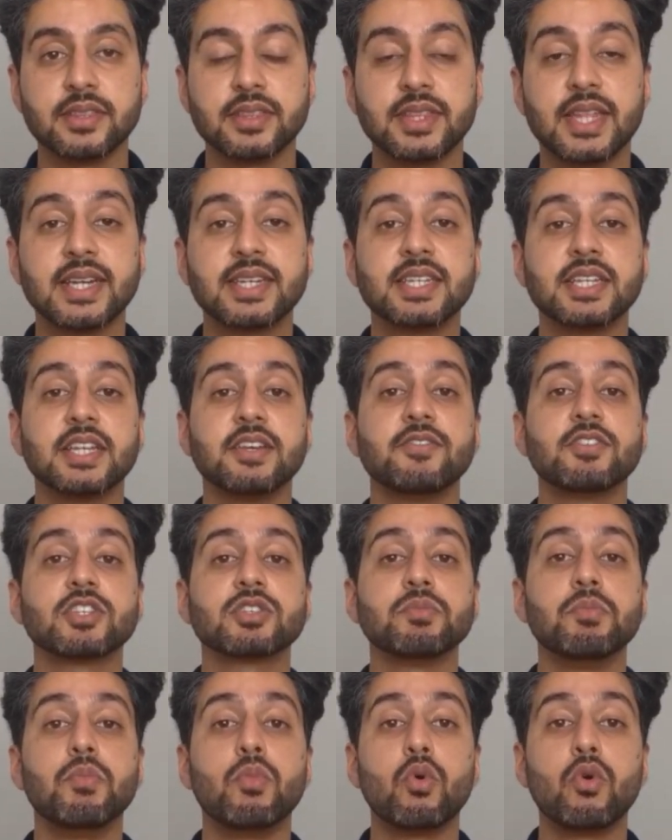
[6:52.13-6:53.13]
that
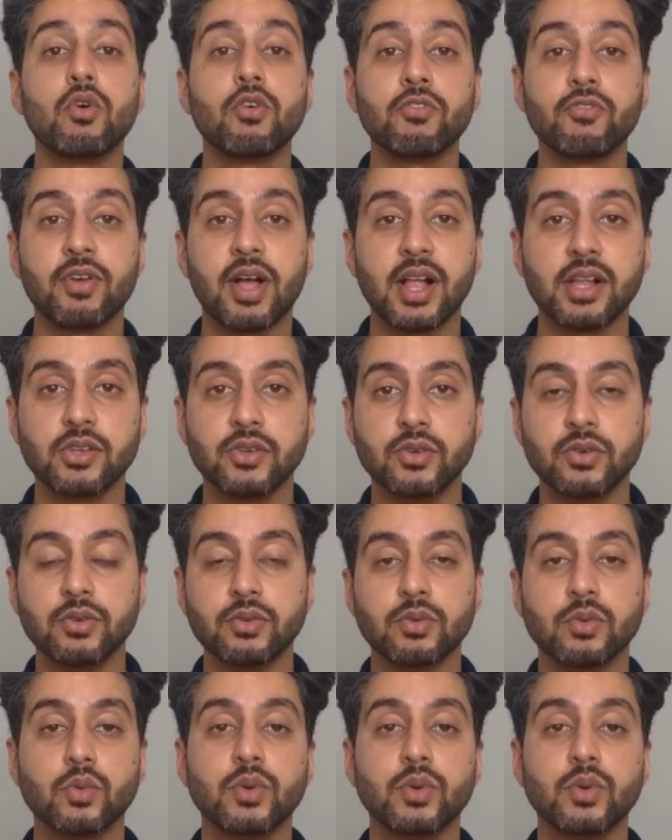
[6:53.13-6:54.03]
delivers more value